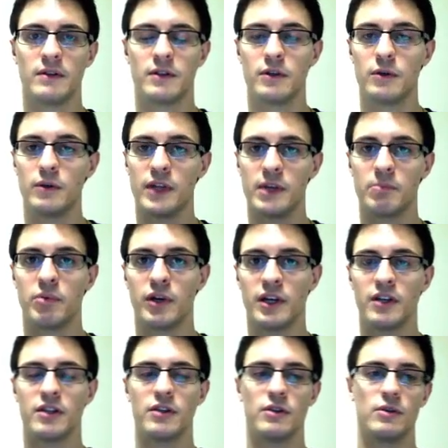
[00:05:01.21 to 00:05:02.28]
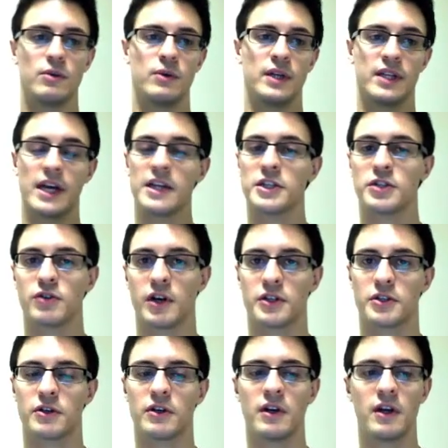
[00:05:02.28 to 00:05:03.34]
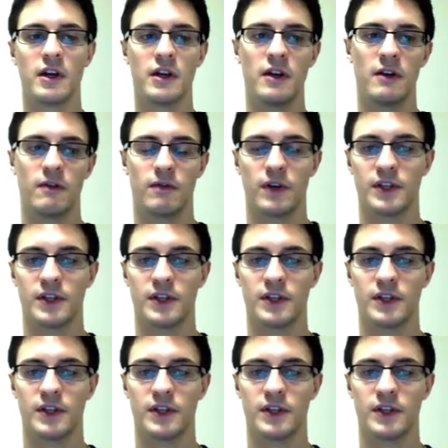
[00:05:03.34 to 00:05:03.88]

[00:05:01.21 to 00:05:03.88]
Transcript: to then put into a data structure for